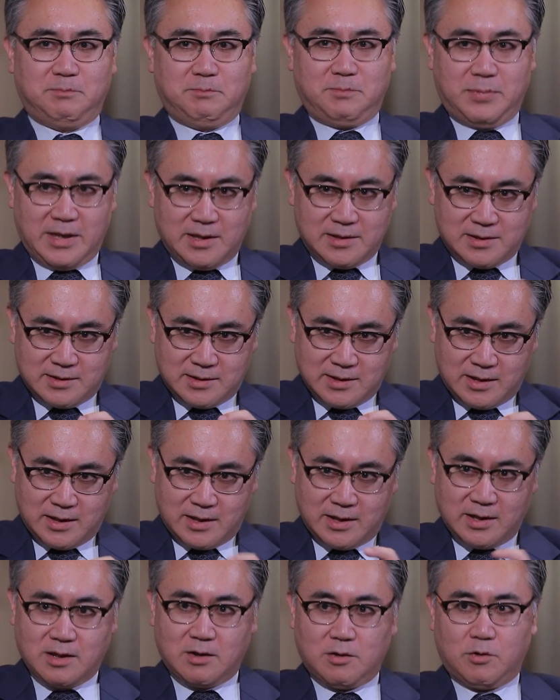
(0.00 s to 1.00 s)
but
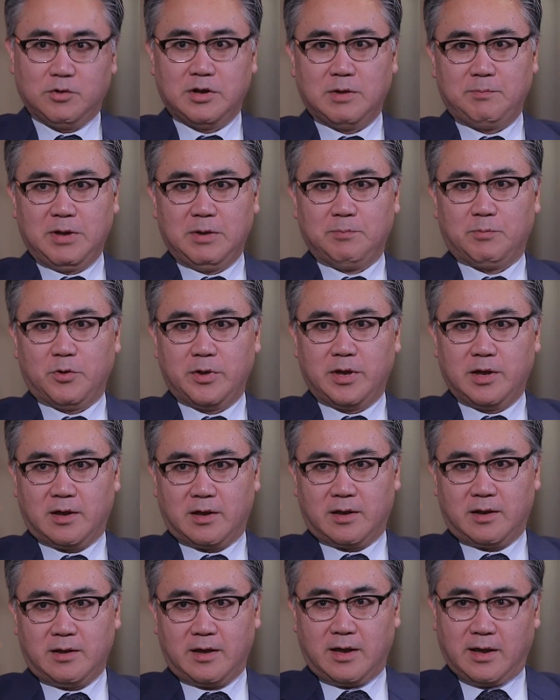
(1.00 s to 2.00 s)
uh, all the people
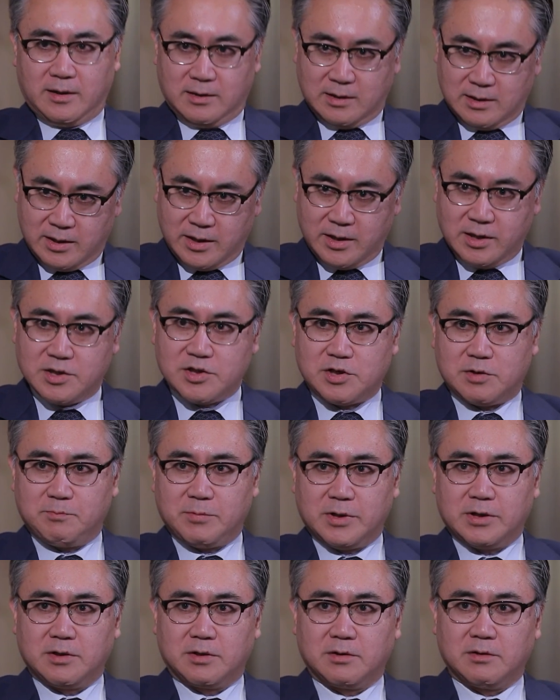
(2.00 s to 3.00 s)
here and the leadership
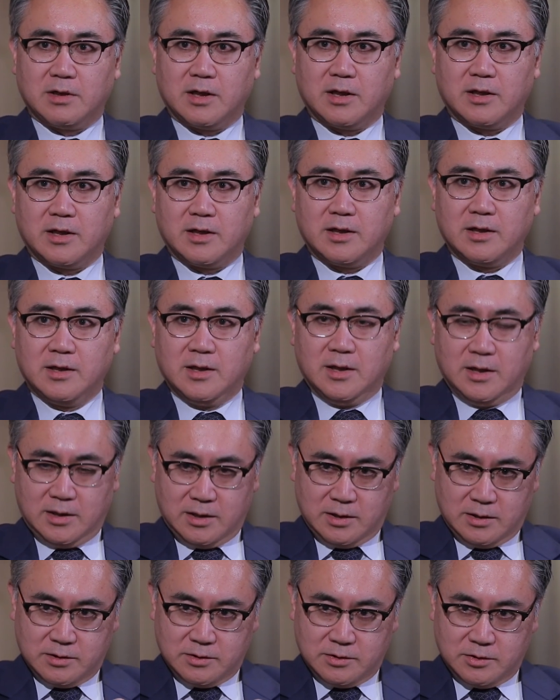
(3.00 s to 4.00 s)
particularly
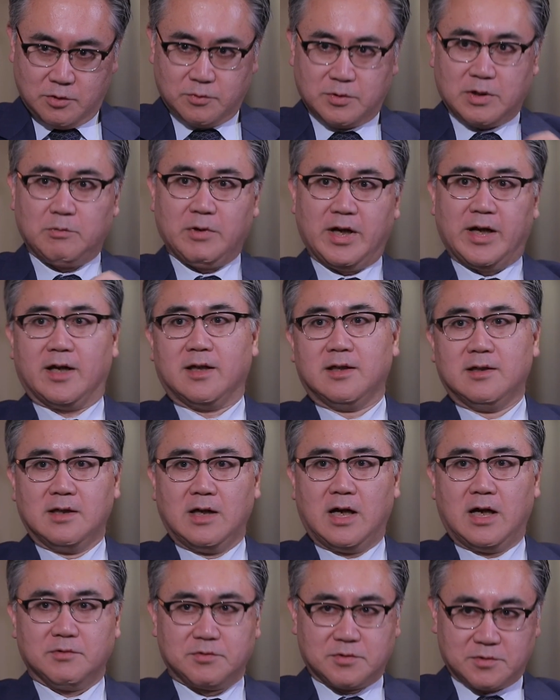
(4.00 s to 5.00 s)
know the way
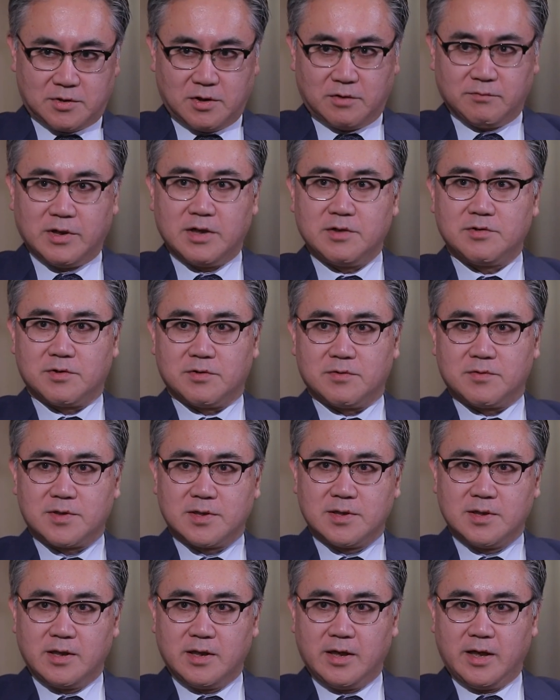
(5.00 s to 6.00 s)
how to solve the
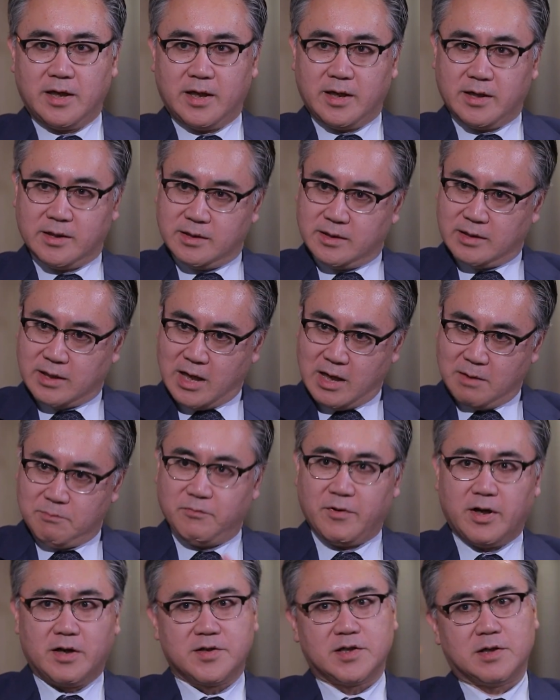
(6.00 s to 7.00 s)
issues, and I'm
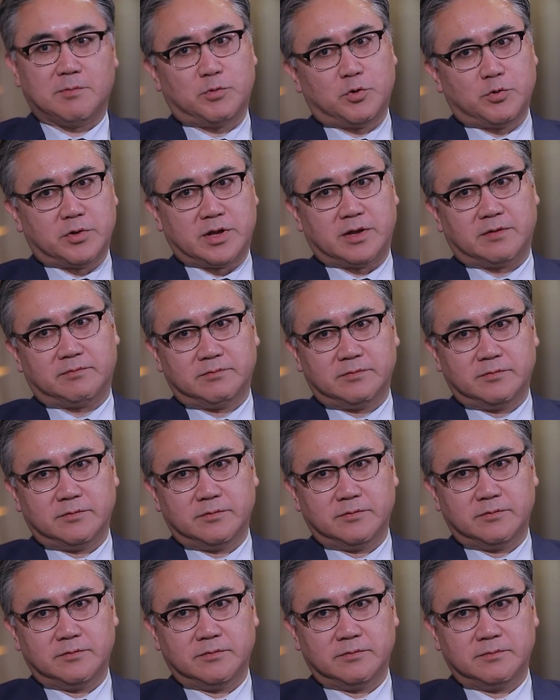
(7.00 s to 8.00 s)
very supportive.
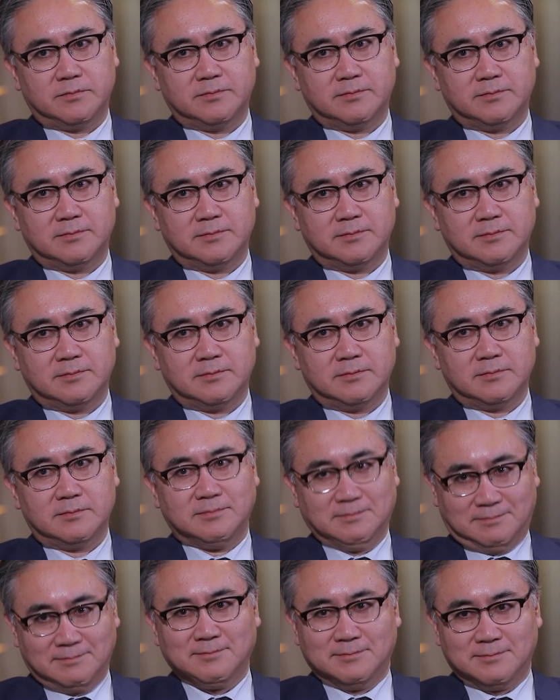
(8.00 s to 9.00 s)
Mr. Ambassador,
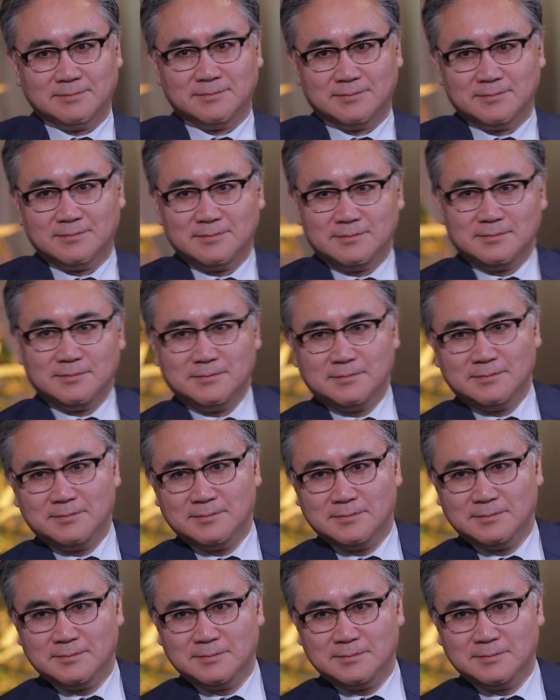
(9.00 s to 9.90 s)
let me ask you